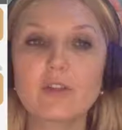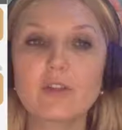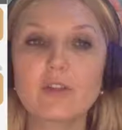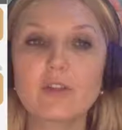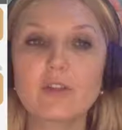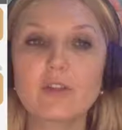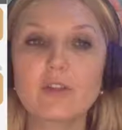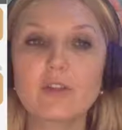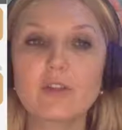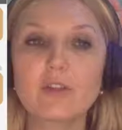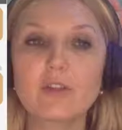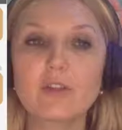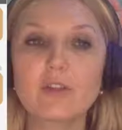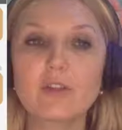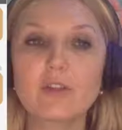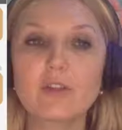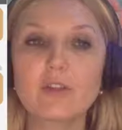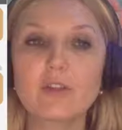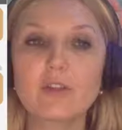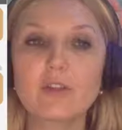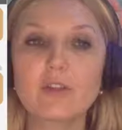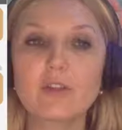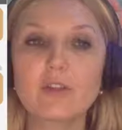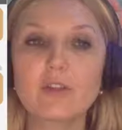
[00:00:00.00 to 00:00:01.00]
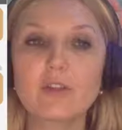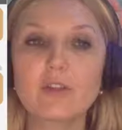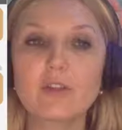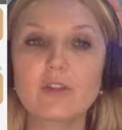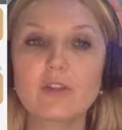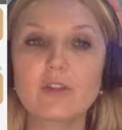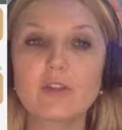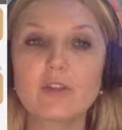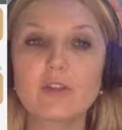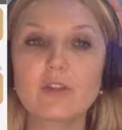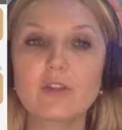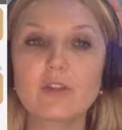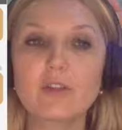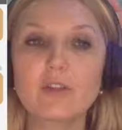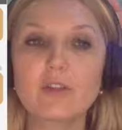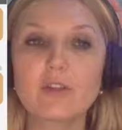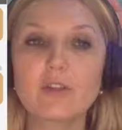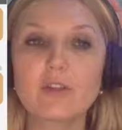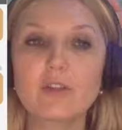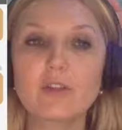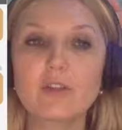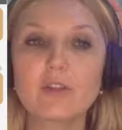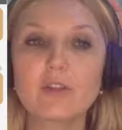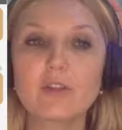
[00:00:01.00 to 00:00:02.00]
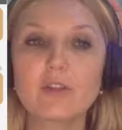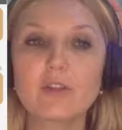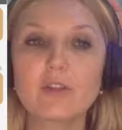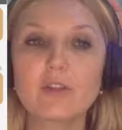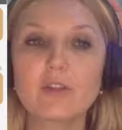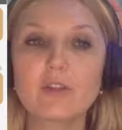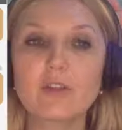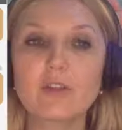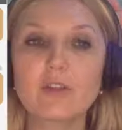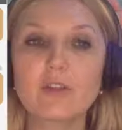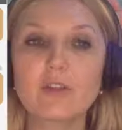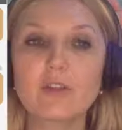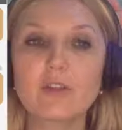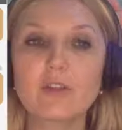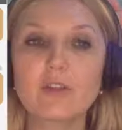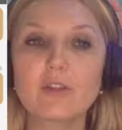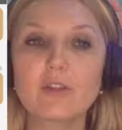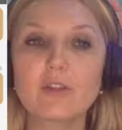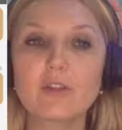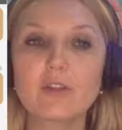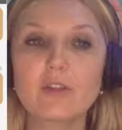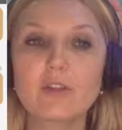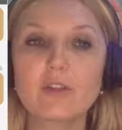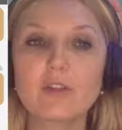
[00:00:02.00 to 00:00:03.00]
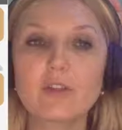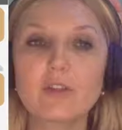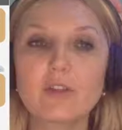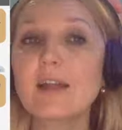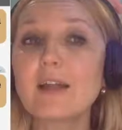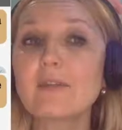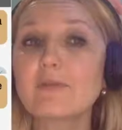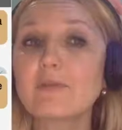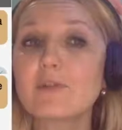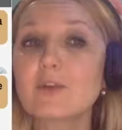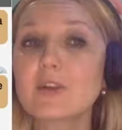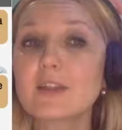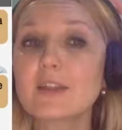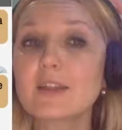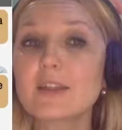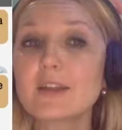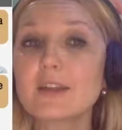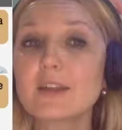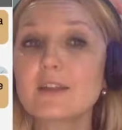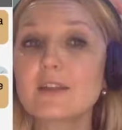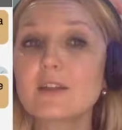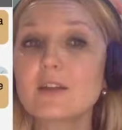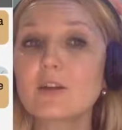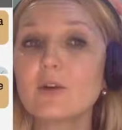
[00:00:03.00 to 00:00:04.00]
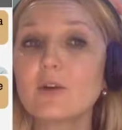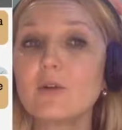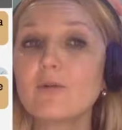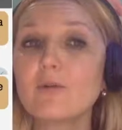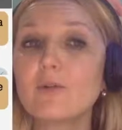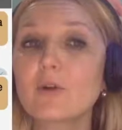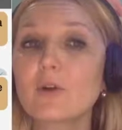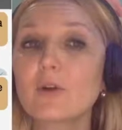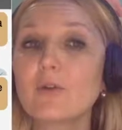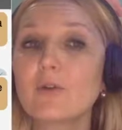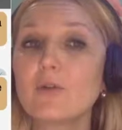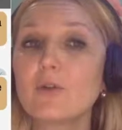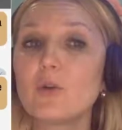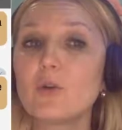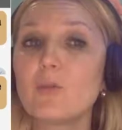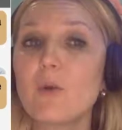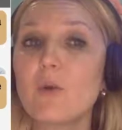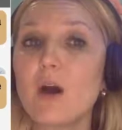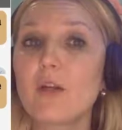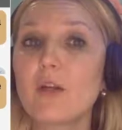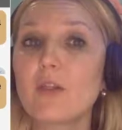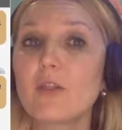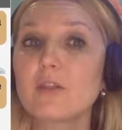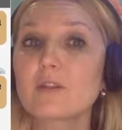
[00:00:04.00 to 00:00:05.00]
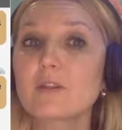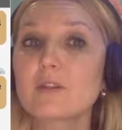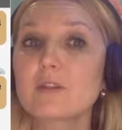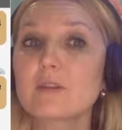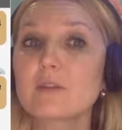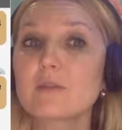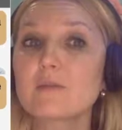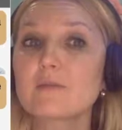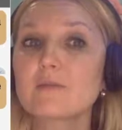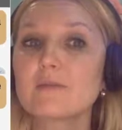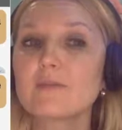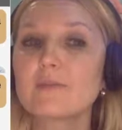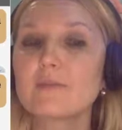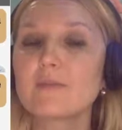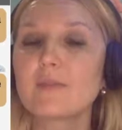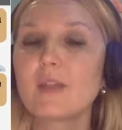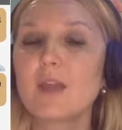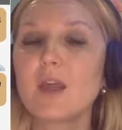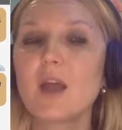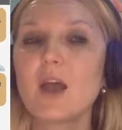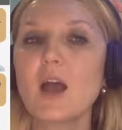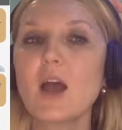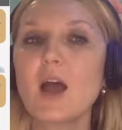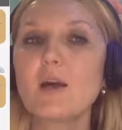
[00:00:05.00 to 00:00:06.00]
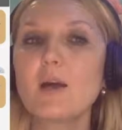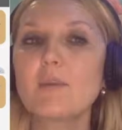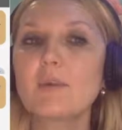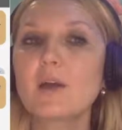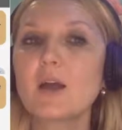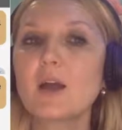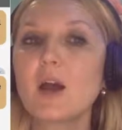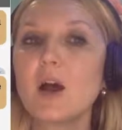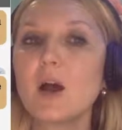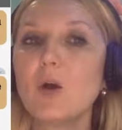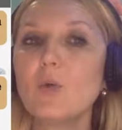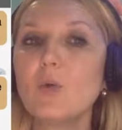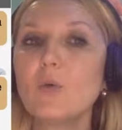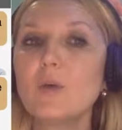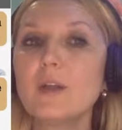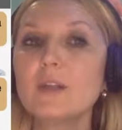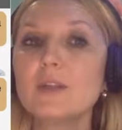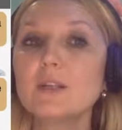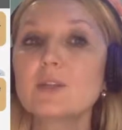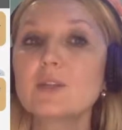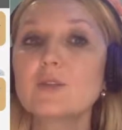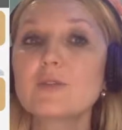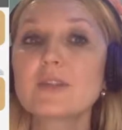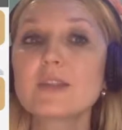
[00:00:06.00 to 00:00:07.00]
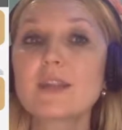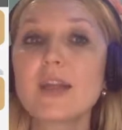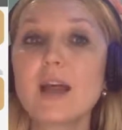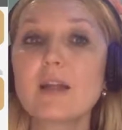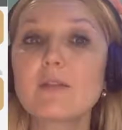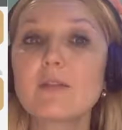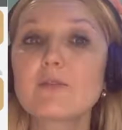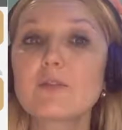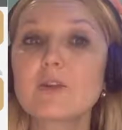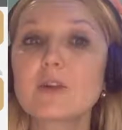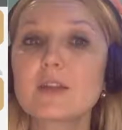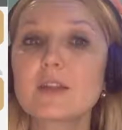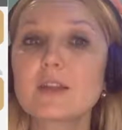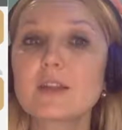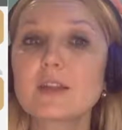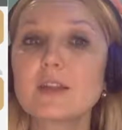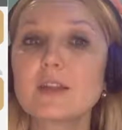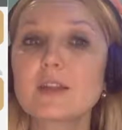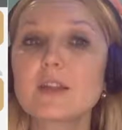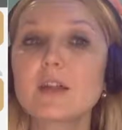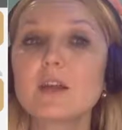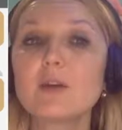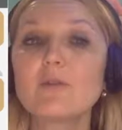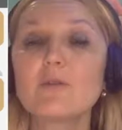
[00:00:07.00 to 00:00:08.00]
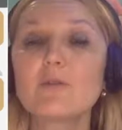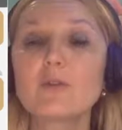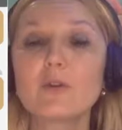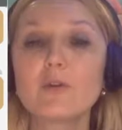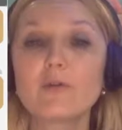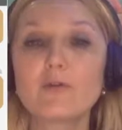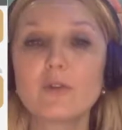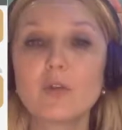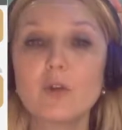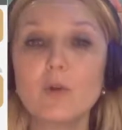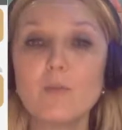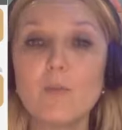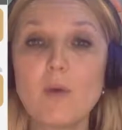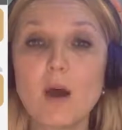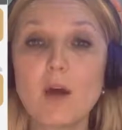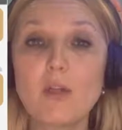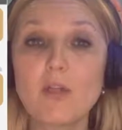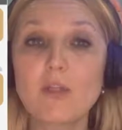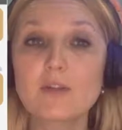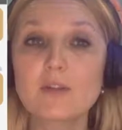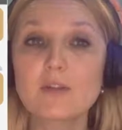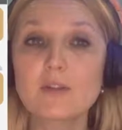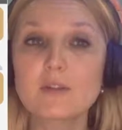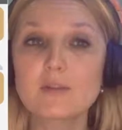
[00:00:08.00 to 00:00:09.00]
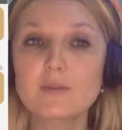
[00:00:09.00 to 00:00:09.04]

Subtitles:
Just right now, let's read. So I'm going to San Francisco for a few months. I'm going to San Francisco for a few months.